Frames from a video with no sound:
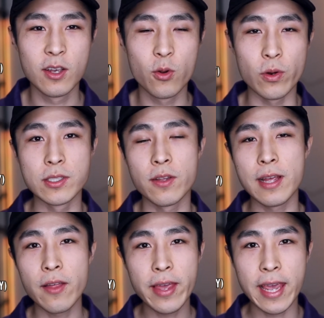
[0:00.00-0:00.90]
Whereas on the
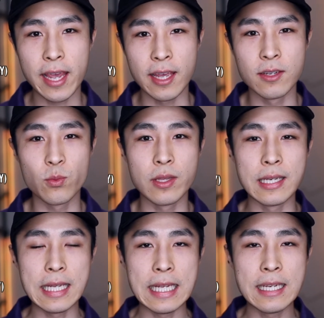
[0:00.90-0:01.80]
other hand, with
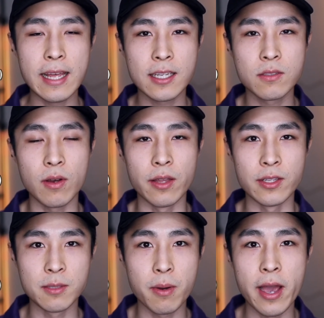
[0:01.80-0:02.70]
an index fund
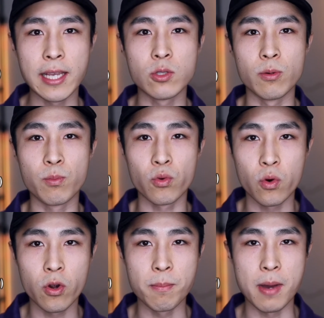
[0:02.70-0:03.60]
that's buying into a
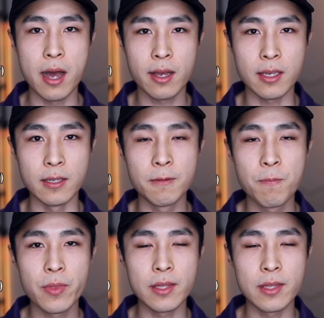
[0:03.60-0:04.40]
broad market,